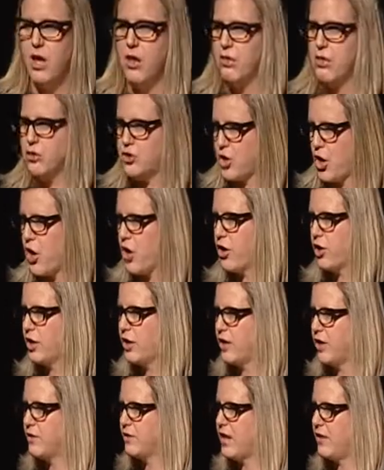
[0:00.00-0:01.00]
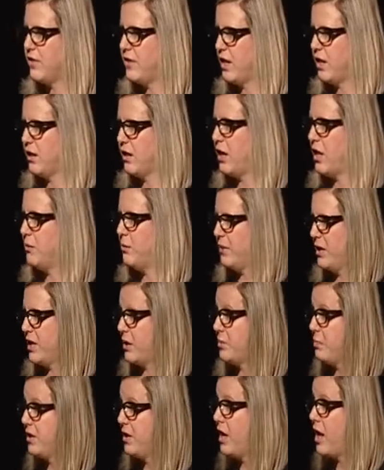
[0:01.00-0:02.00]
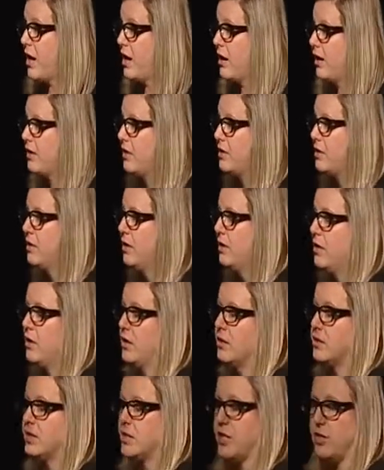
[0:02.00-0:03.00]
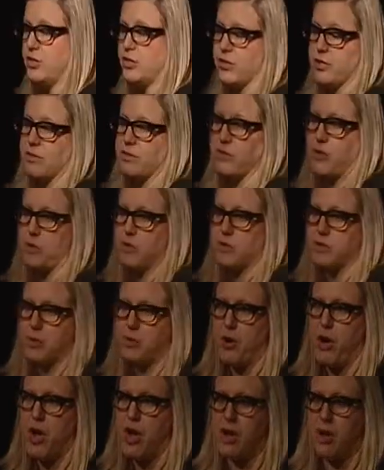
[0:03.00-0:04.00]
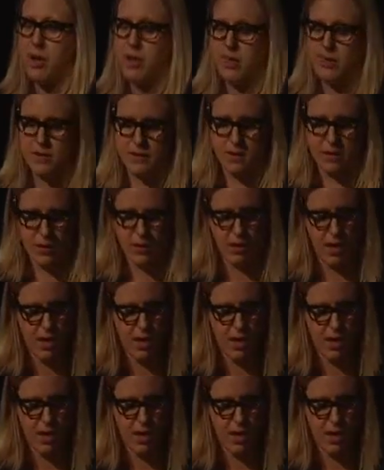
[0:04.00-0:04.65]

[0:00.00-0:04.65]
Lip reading: The targeting that then can be applied to each of those products.